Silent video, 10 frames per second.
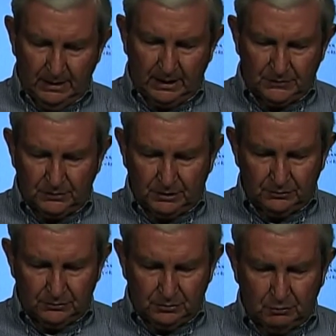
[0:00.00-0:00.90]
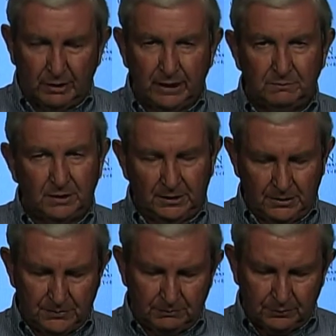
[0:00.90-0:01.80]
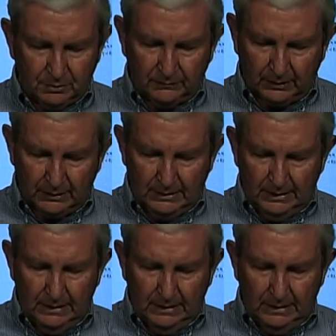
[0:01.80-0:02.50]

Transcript: as it did in 2008, but it is improving.